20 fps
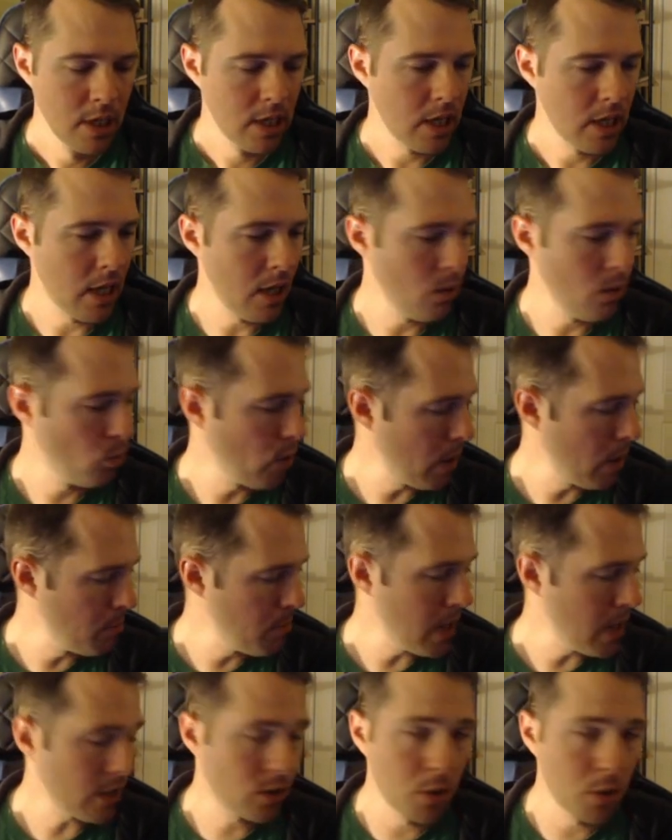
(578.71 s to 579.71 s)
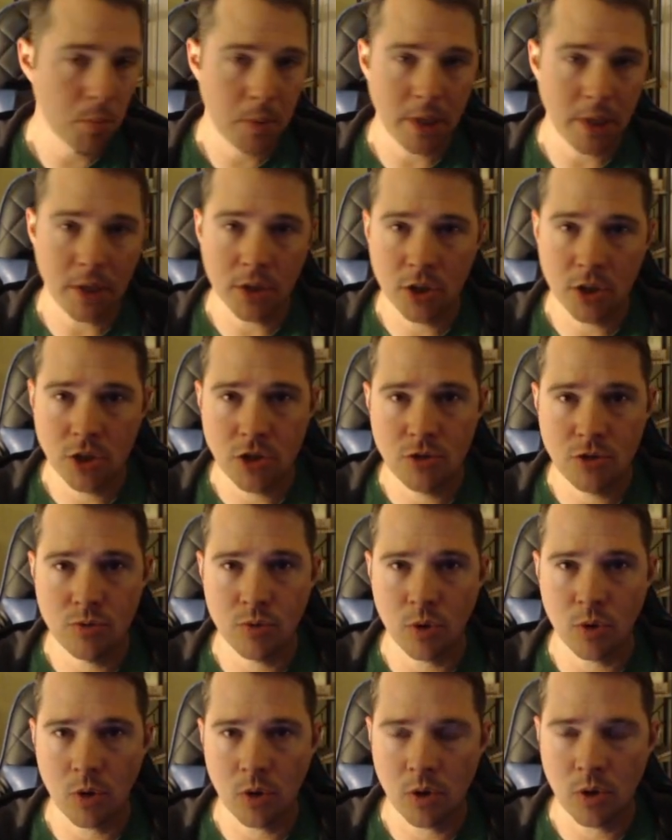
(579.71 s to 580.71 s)
I went back to play on
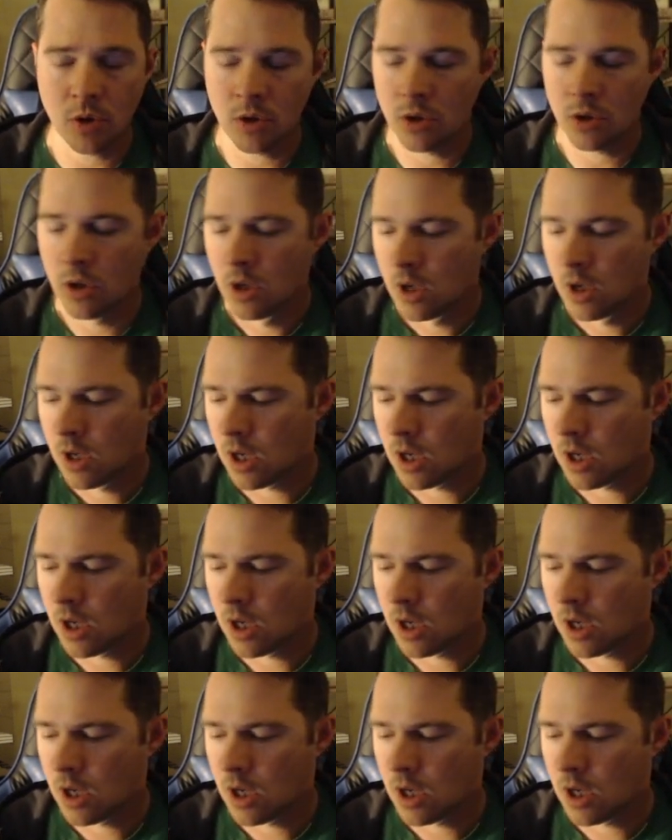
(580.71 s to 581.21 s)
controller